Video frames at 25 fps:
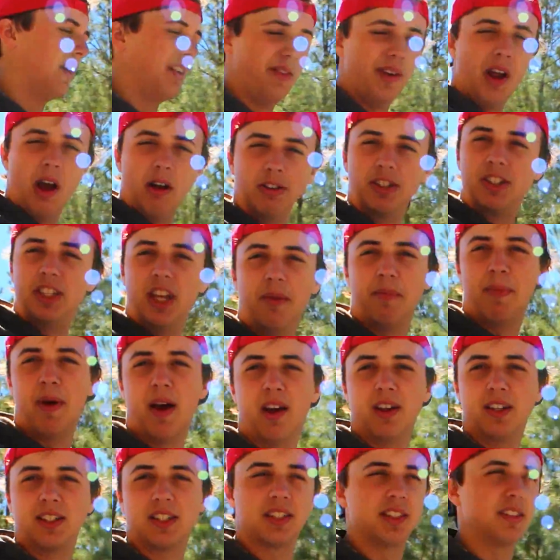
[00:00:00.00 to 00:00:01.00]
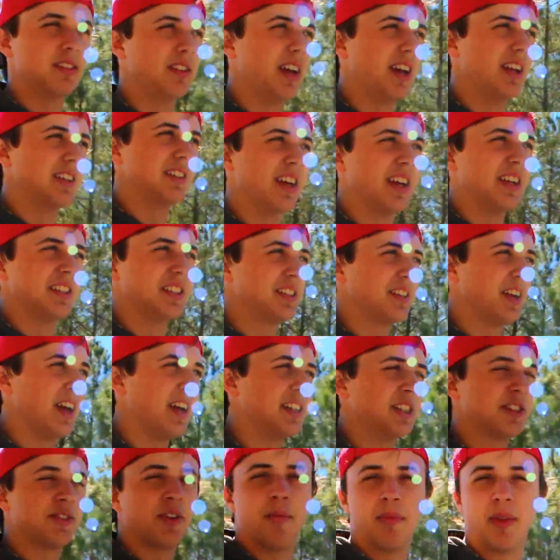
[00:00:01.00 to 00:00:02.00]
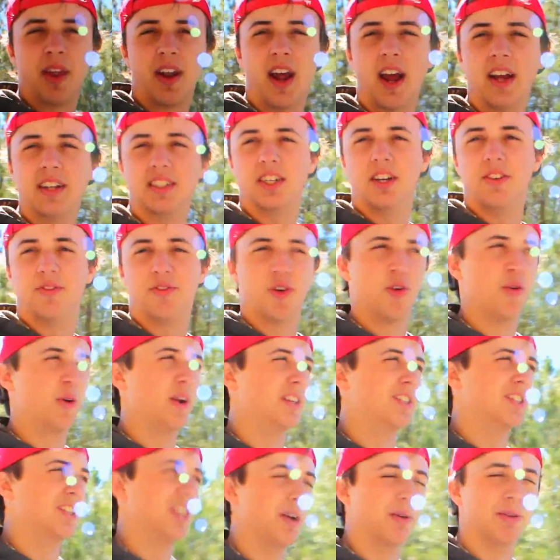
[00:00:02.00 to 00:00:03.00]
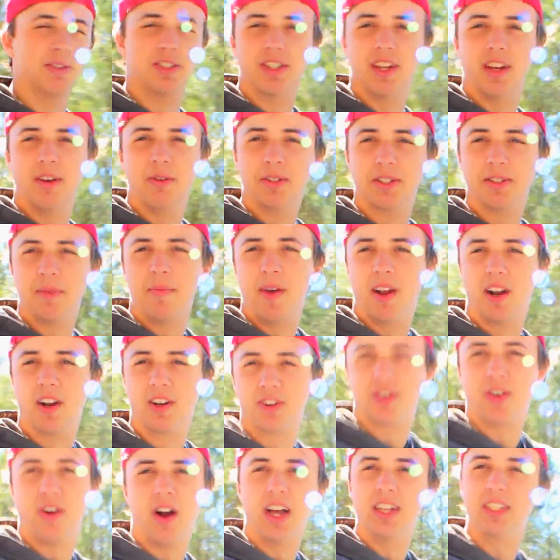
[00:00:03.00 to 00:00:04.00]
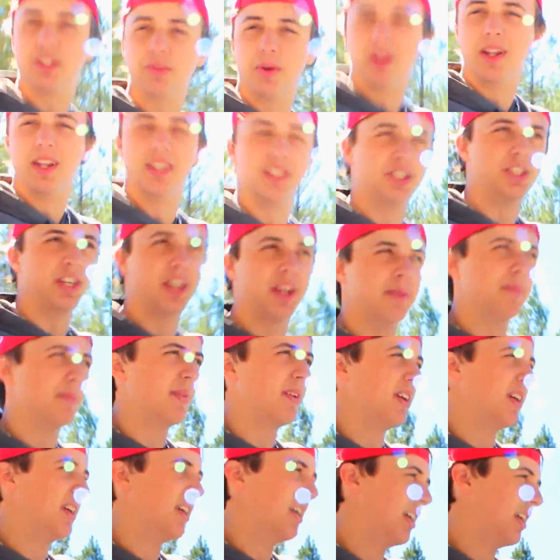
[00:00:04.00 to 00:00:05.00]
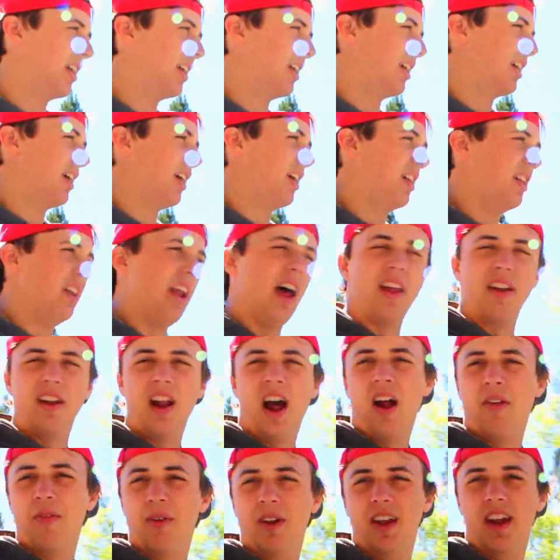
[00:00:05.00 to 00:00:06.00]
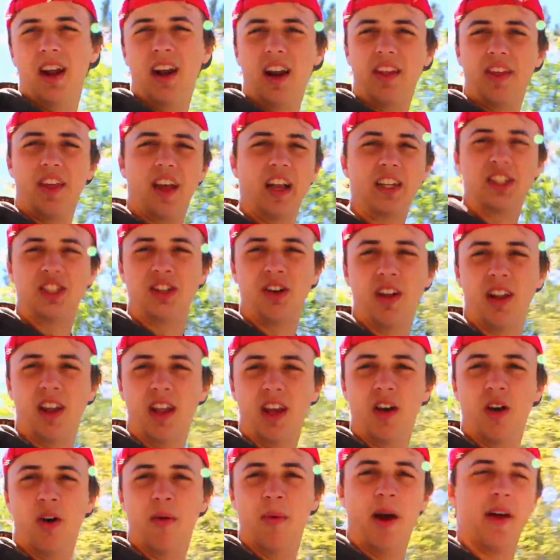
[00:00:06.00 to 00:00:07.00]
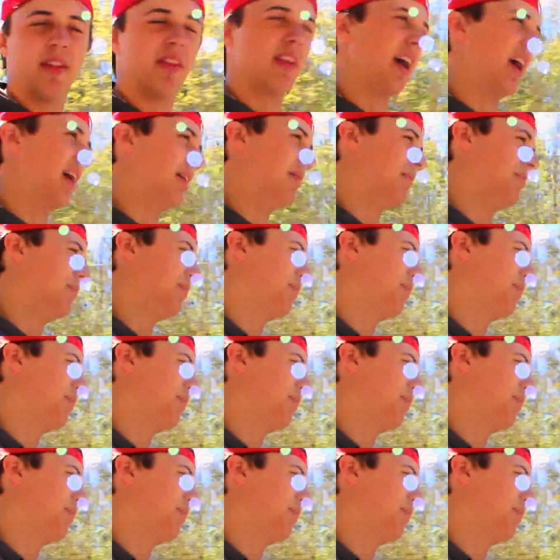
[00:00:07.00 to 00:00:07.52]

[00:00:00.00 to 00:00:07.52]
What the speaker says: no seat belts. It's from the 1940s. It was a militarized Willys Jeep. Not really anything street legal about that.